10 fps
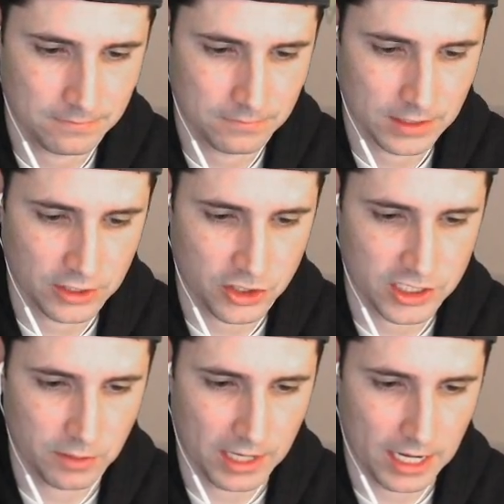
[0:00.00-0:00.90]
Let's just
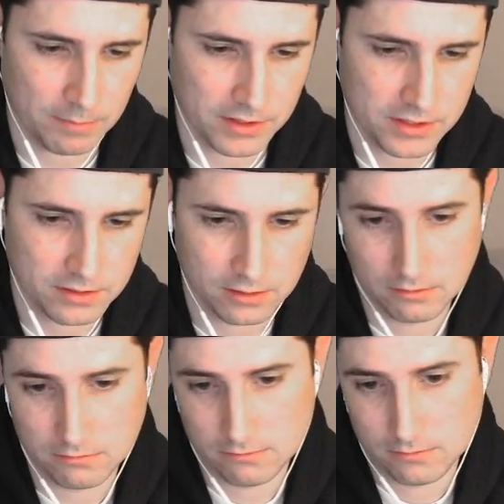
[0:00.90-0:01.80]
see what happens.
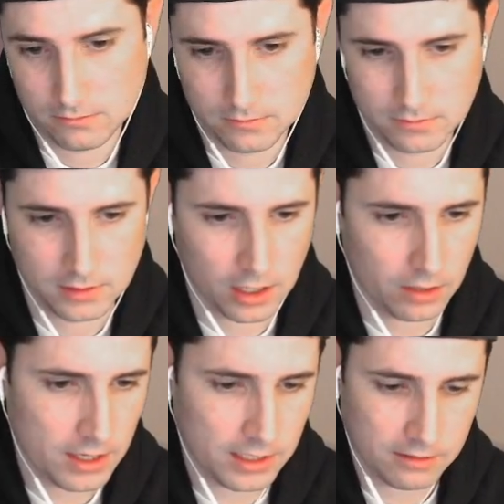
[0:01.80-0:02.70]
All
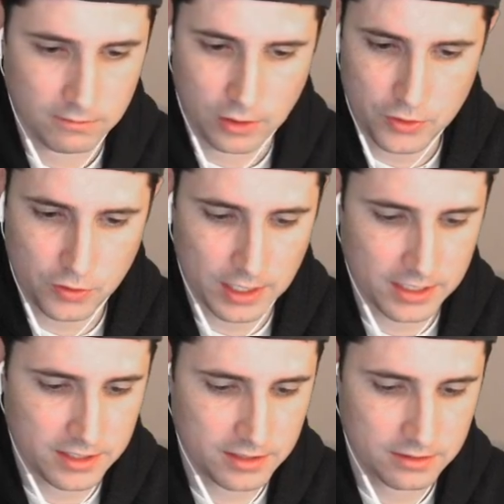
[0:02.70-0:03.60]
right, no
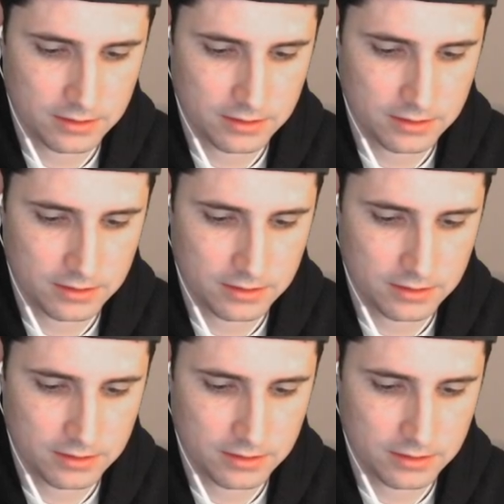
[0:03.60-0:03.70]
tricks.